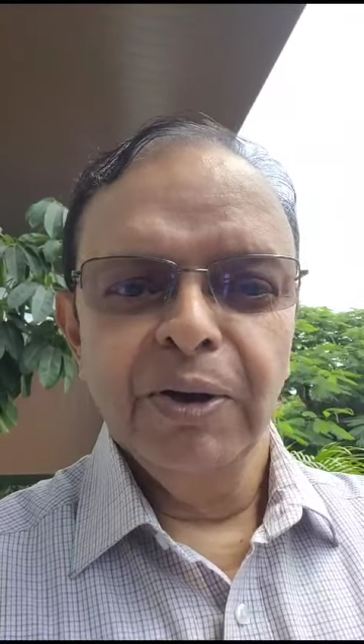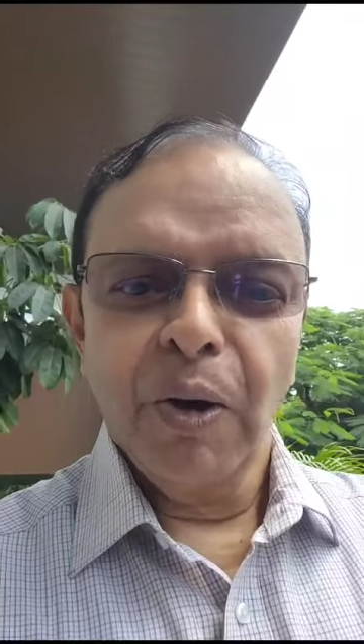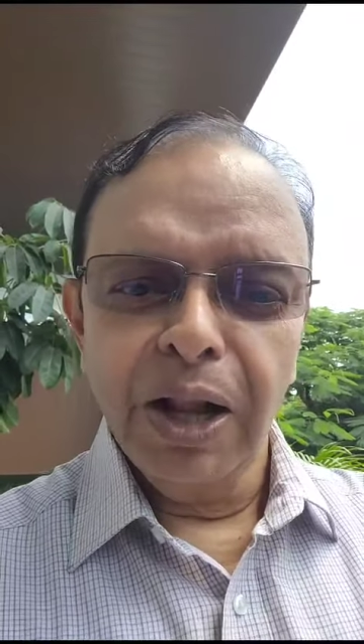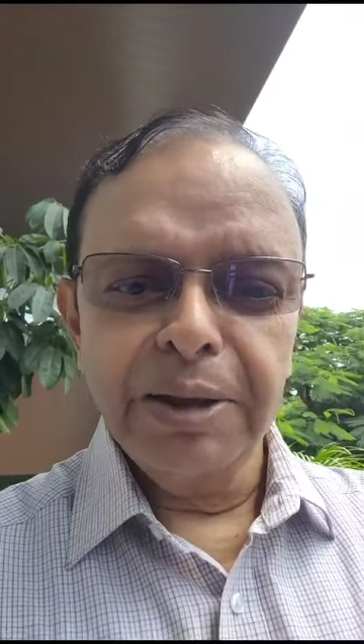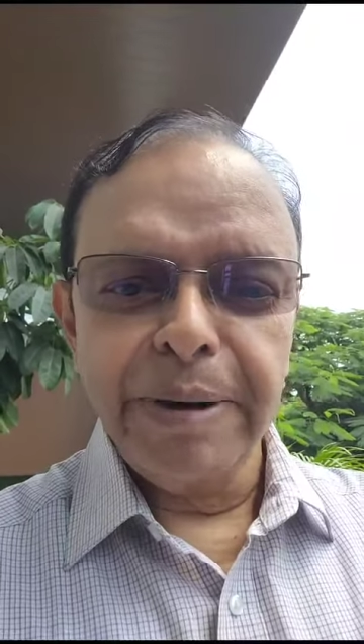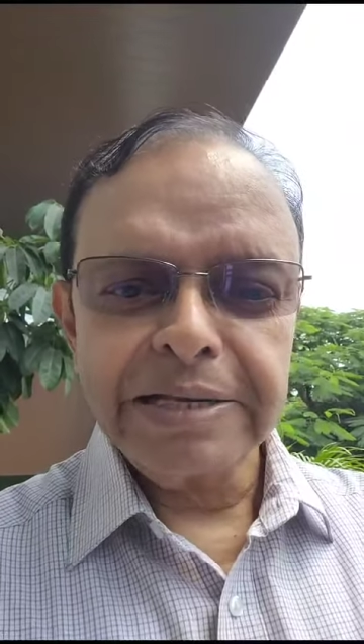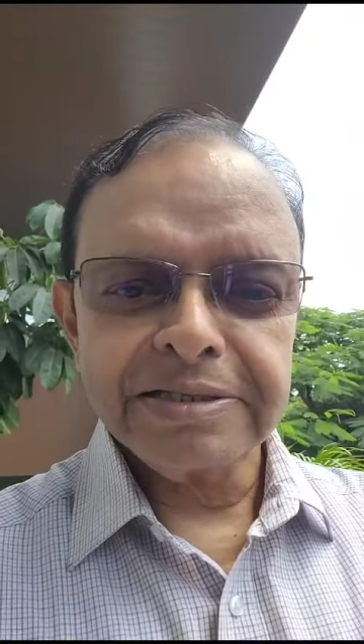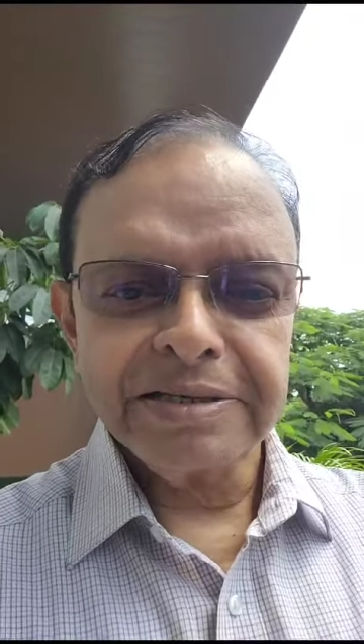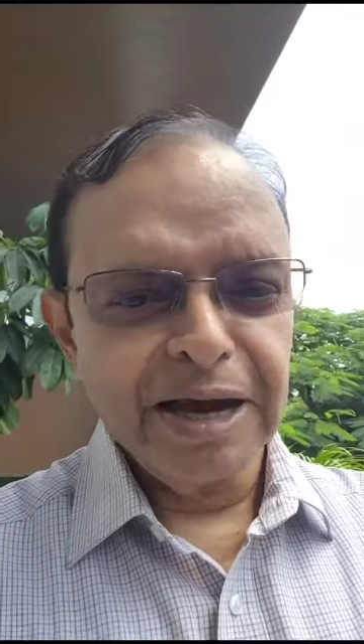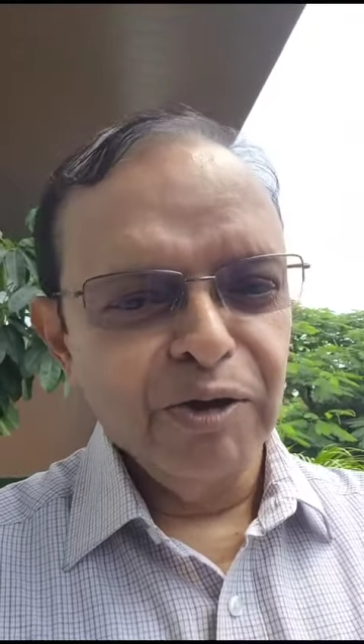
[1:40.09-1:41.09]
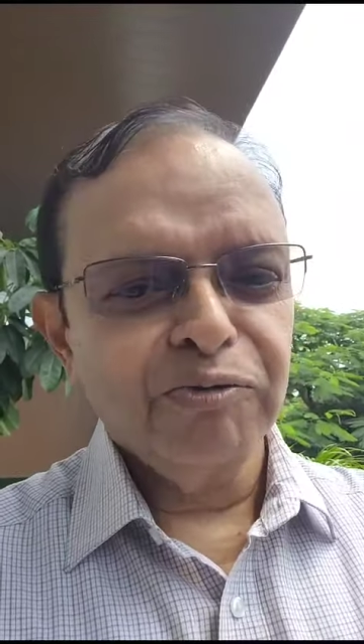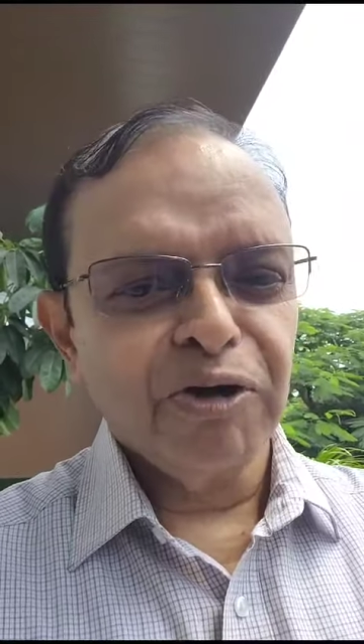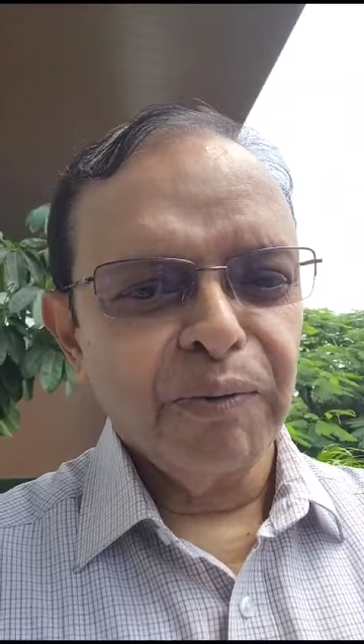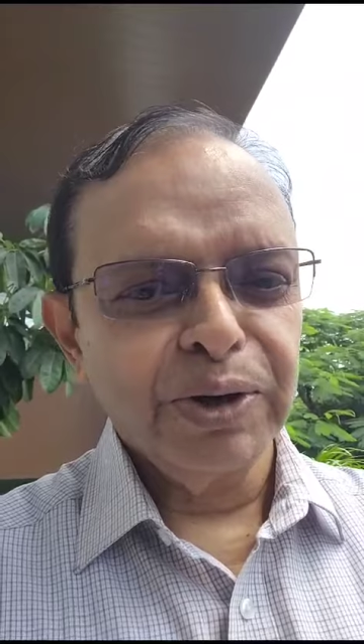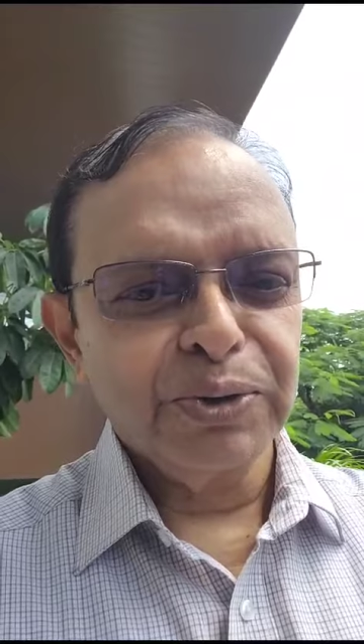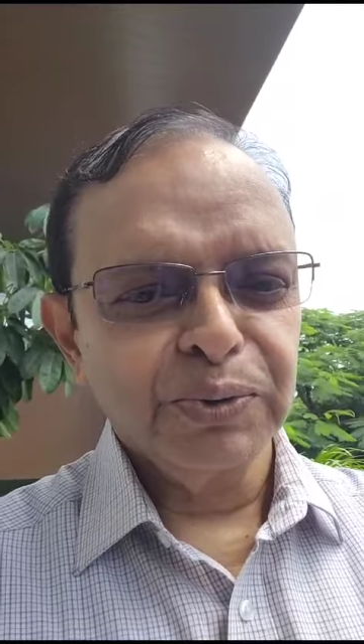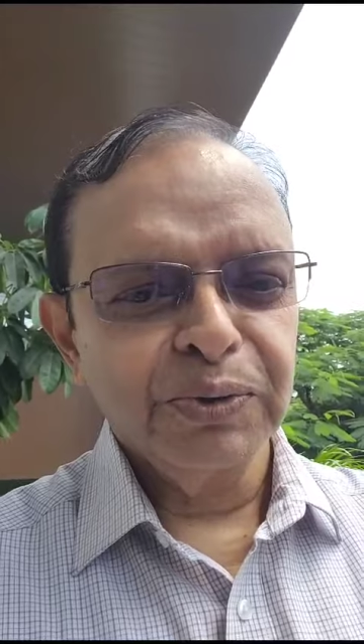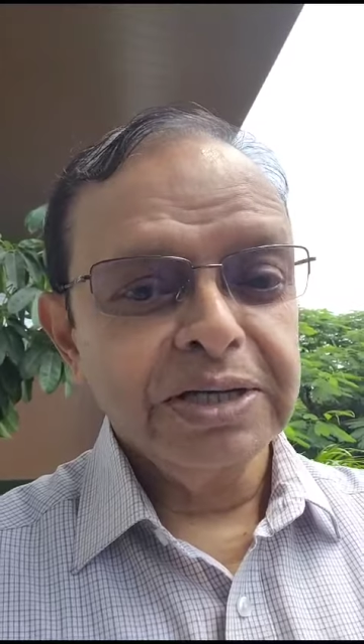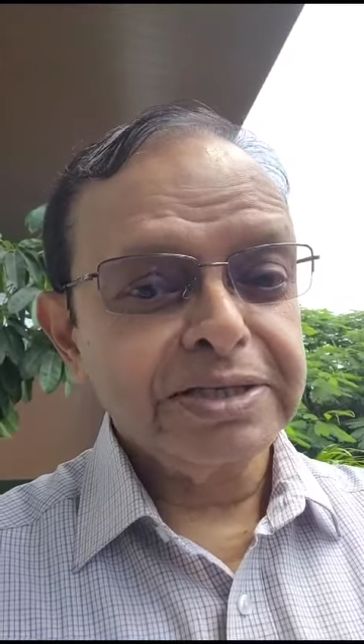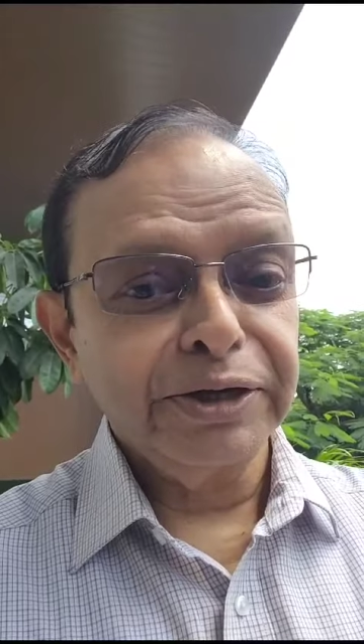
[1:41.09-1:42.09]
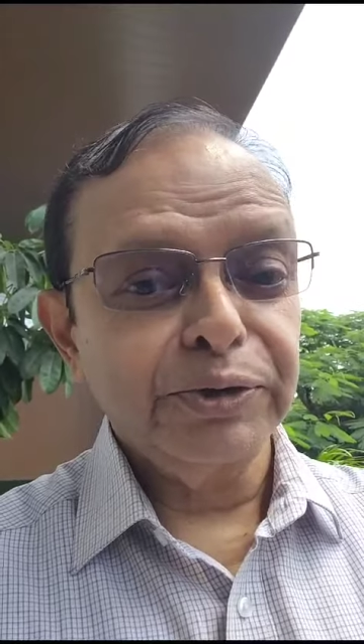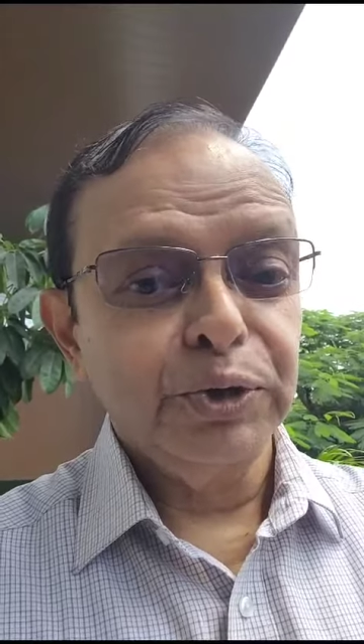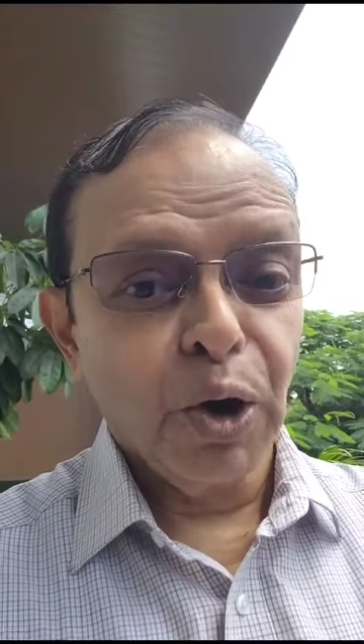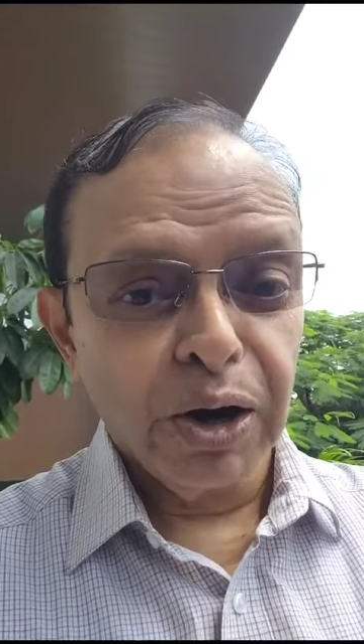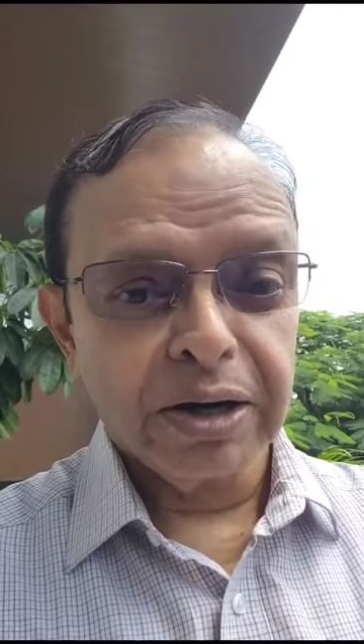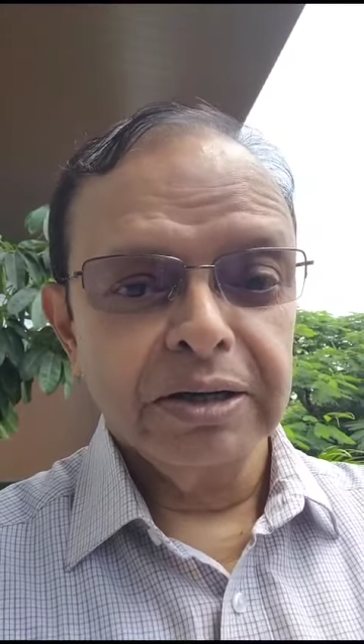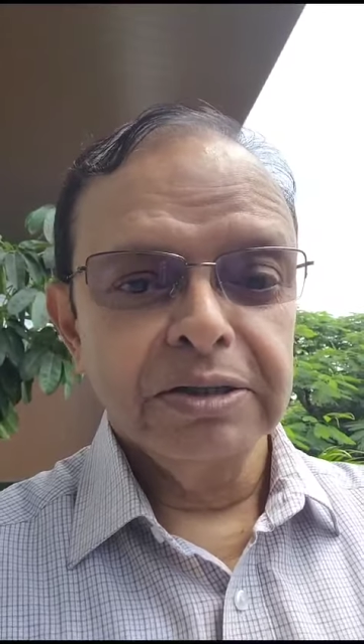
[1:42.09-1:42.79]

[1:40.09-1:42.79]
All the best, and look forward to listening to your